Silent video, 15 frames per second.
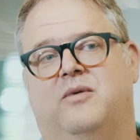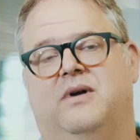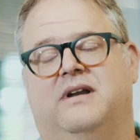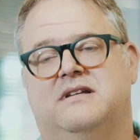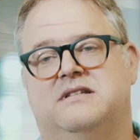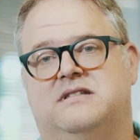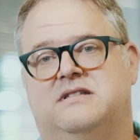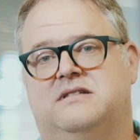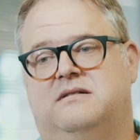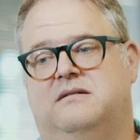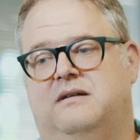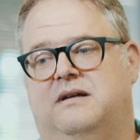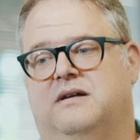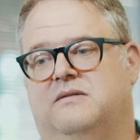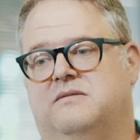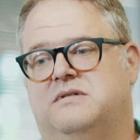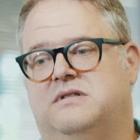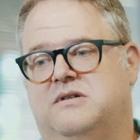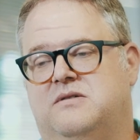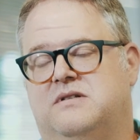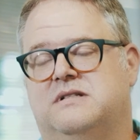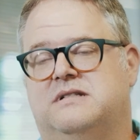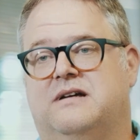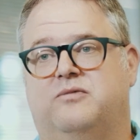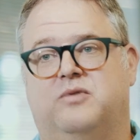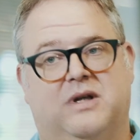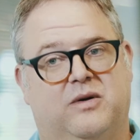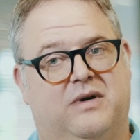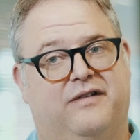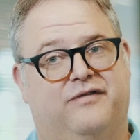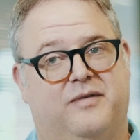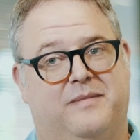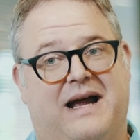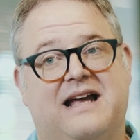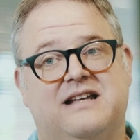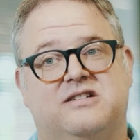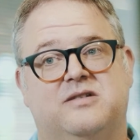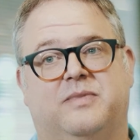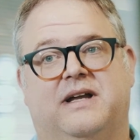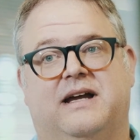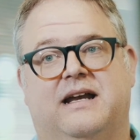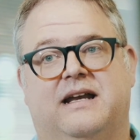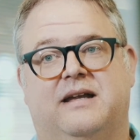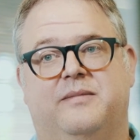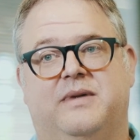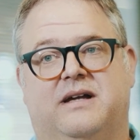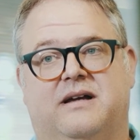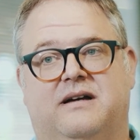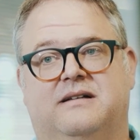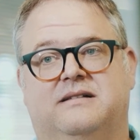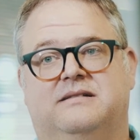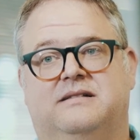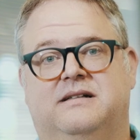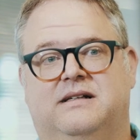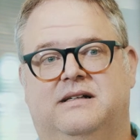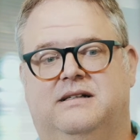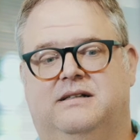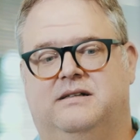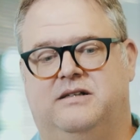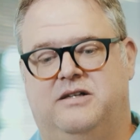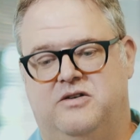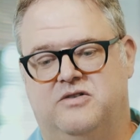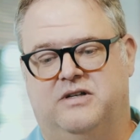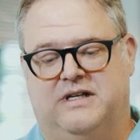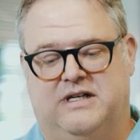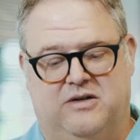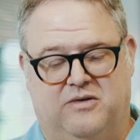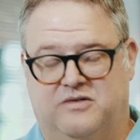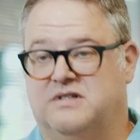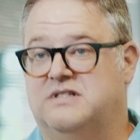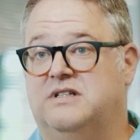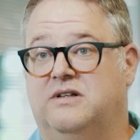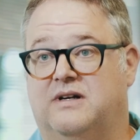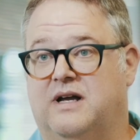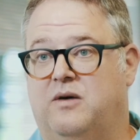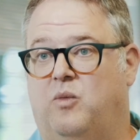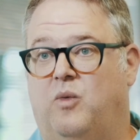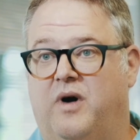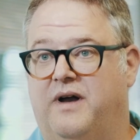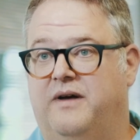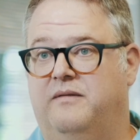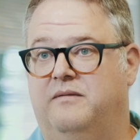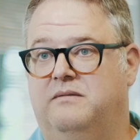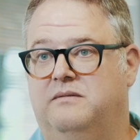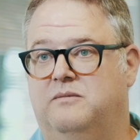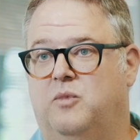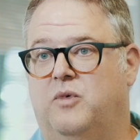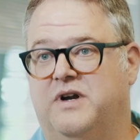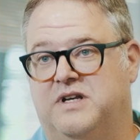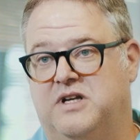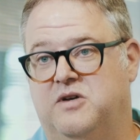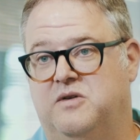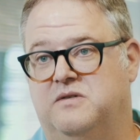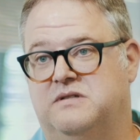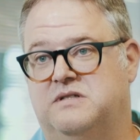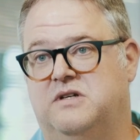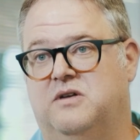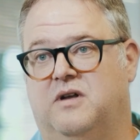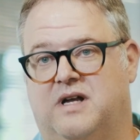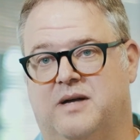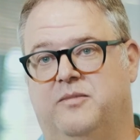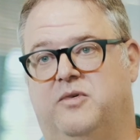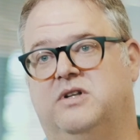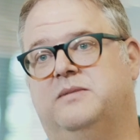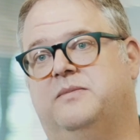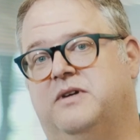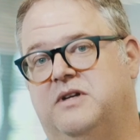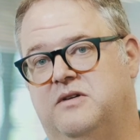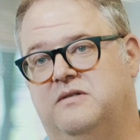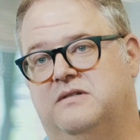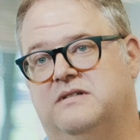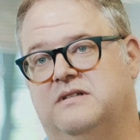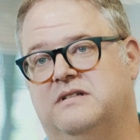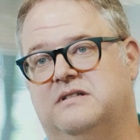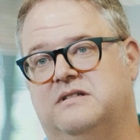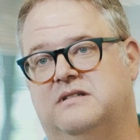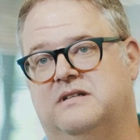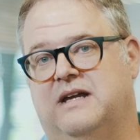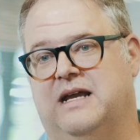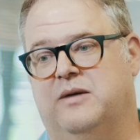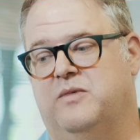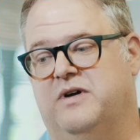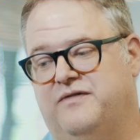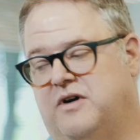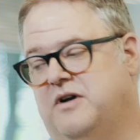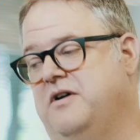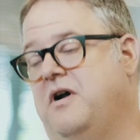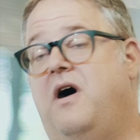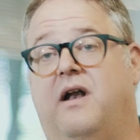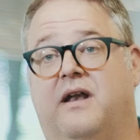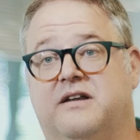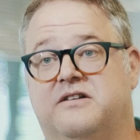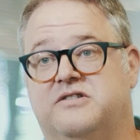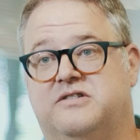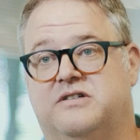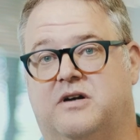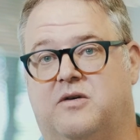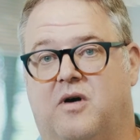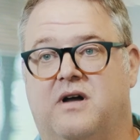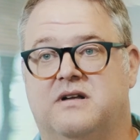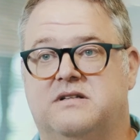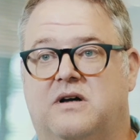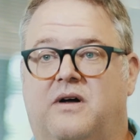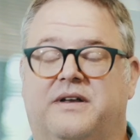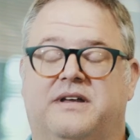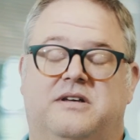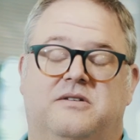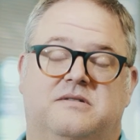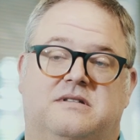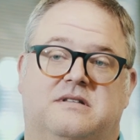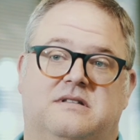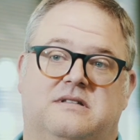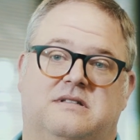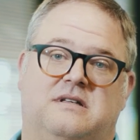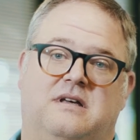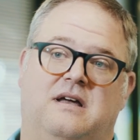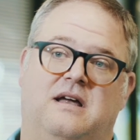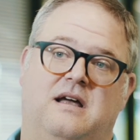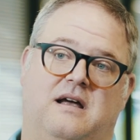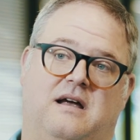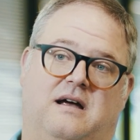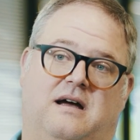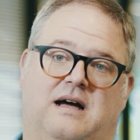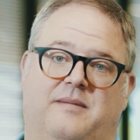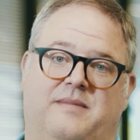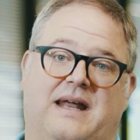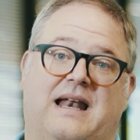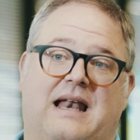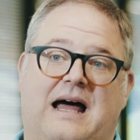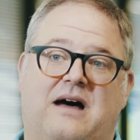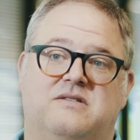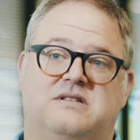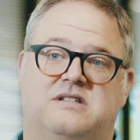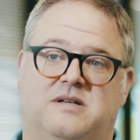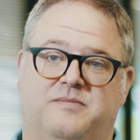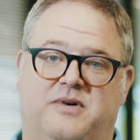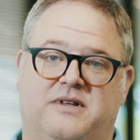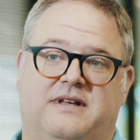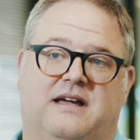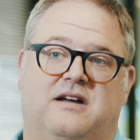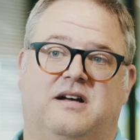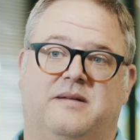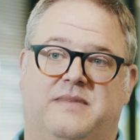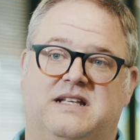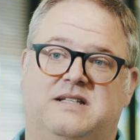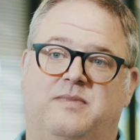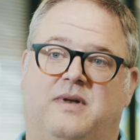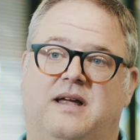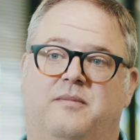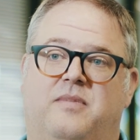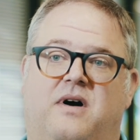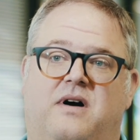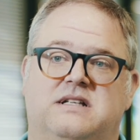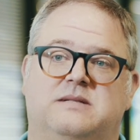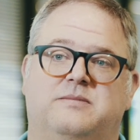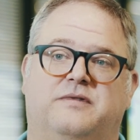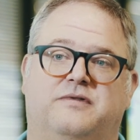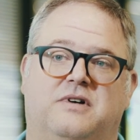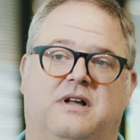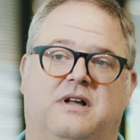really, suits itself really well for master planning, because usually you don't just look at one use, you look at multiple uses. And with our knowledge across all the uses, that allows us to put together the best plan possible for a